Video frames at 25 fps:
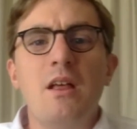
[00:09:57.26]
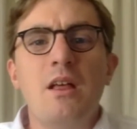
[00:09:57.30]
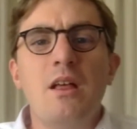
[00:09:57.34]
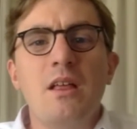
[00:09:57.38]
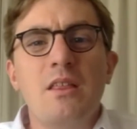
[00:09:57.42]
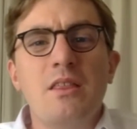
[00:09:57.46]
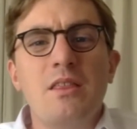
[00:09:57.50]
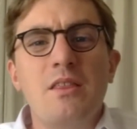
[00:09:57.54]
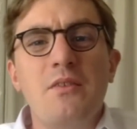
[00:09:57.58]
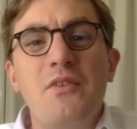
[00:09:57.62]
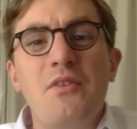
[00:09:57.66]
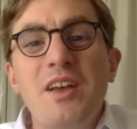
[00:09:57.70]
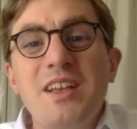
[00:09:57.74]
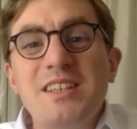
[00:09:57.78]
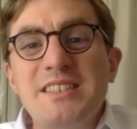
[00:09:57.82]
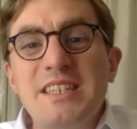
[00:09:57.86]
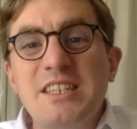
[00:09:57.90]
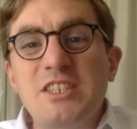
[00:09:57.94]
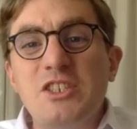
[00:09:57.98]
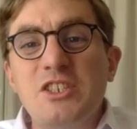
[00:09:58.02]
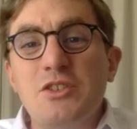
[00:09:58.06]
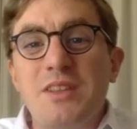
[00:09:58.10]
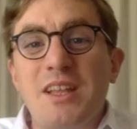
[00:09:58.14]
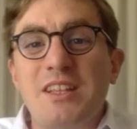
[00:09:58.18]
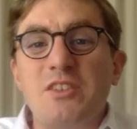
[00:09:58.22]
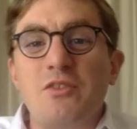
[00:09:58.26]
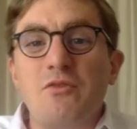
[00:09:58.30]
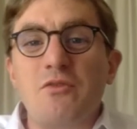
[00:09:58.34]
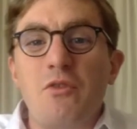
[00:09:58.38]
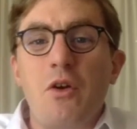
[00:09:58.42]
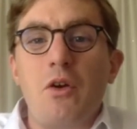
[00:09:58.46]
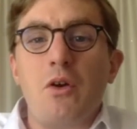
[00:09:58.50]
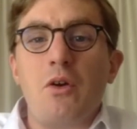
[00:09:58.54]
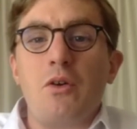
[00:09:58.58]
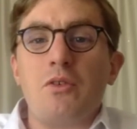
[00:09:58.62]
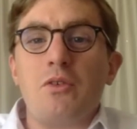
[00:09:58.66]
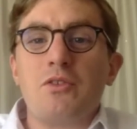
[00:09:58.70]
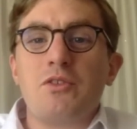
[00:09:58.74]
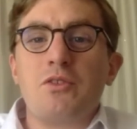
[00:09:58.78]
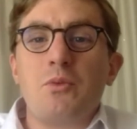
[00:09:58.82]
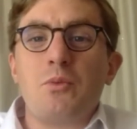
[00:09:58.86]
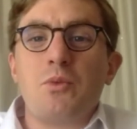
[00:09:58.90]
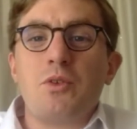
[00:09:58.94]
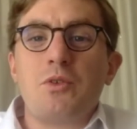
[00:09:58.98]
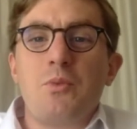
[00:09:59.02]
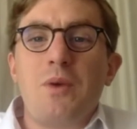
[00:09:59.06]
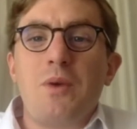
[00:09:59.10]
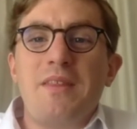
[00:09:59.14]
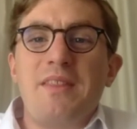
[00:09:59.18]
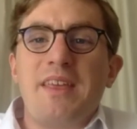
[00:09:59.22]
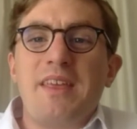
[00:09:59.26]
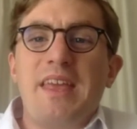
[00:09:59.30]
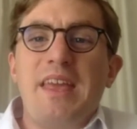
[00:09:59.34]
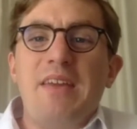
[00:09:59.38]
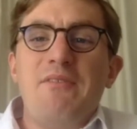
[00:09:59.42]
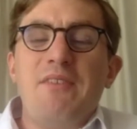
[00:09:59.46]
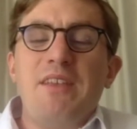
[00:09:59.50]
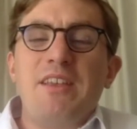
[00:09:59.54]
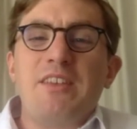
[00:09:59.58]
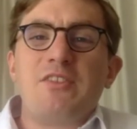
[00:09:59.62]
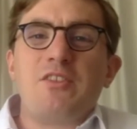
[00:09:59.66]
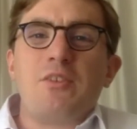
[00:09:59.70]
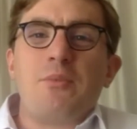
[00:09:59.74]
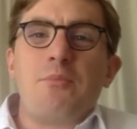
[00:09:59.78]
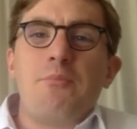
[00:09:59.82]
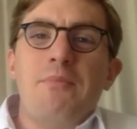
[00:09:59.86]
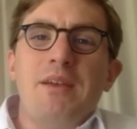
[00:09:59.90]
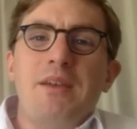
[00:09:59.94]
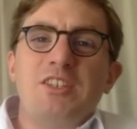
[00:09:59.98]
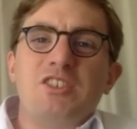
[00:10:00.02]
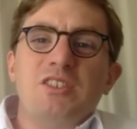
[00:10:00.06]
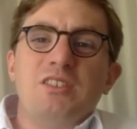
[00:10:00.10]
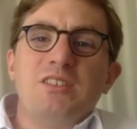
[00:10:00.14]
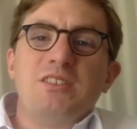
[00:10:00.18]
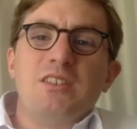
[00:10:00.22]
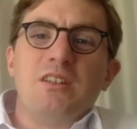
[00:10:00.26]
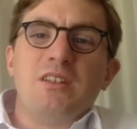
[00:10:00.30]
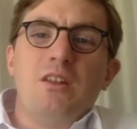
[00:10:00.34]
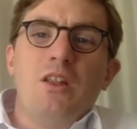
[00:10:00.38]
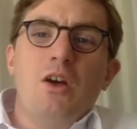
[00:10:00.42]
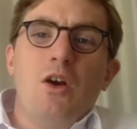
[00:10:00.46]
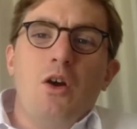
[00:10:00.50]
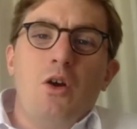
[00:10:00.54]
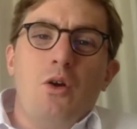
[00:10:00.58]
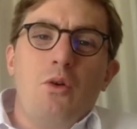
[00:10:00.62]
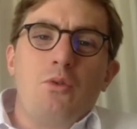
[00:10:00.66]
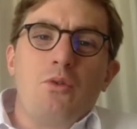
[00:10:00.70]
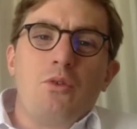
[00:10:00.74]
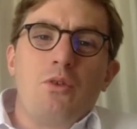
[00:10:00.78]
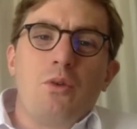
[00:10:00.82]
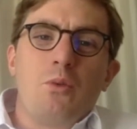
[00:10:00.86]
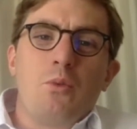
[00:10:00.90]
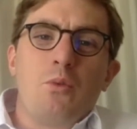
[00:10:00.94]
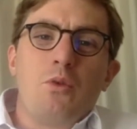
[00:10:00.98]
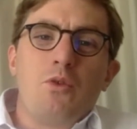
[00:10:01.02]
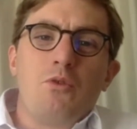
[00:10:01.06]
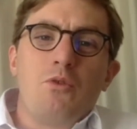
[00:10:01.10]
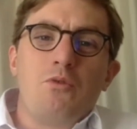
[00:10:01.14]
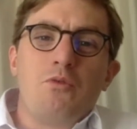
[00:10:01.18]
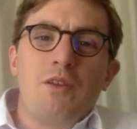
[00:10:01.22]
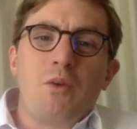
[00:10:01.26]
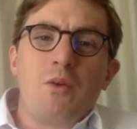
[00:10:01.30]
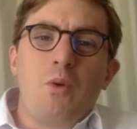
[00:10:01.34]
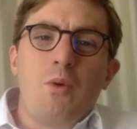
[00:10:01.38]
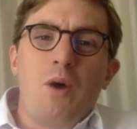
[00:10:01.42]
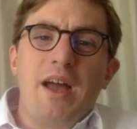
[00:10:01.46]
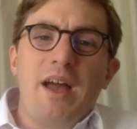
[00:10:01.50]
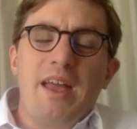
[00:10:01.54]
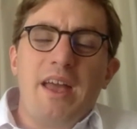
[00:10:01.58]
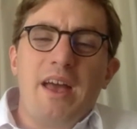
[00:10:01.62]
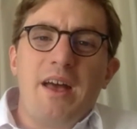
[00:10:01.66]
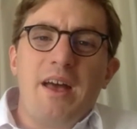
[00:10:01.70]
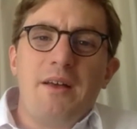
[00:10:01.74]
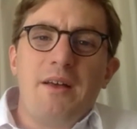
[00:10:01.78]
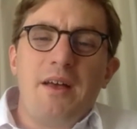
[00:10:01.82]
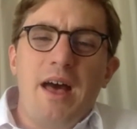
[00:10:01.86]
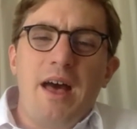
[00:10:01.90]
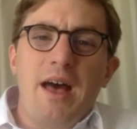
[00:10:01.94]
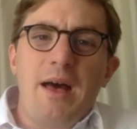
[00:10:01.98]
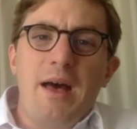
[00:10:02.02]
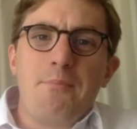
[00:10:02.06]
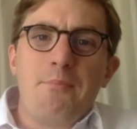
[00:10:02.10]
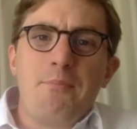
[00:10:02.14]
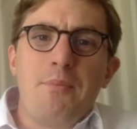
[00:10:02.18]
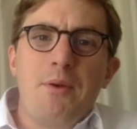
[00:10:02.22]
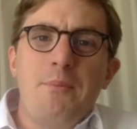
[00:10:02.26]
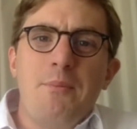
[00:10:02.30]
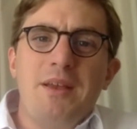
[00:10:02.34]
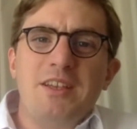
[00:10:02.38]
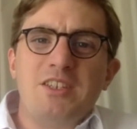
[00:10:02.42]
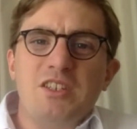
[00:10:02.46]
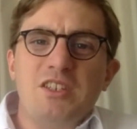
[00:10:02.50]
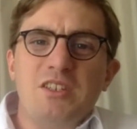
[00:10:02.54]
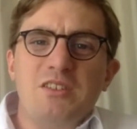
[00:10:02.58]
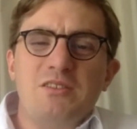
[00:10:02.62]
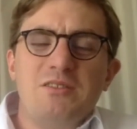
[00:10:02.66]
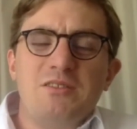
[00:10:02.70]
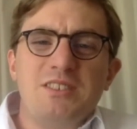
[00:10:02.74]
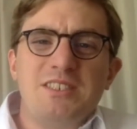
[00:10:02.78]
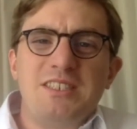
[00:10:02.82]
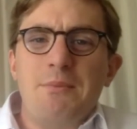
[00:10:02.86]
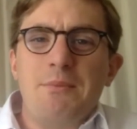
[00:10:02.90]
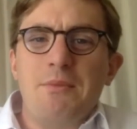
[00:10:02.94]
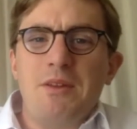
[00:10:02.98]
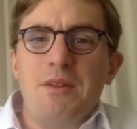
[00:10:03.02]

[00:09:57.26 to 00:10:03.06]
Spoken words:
The first issue that arose was whether giving submissions alone would require permission similar